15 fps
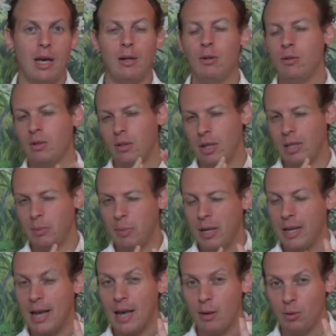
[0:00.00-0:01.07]
I don't
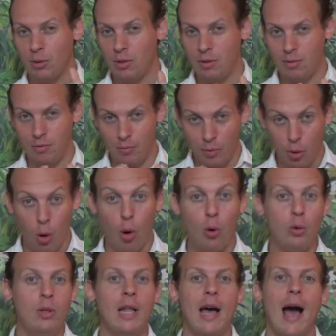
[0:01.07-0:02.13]
explain how to
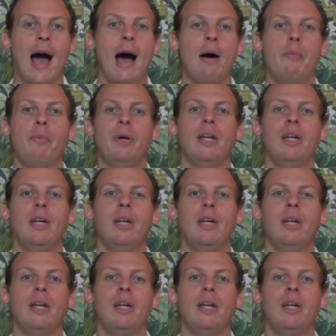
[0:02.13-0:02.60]
code the app,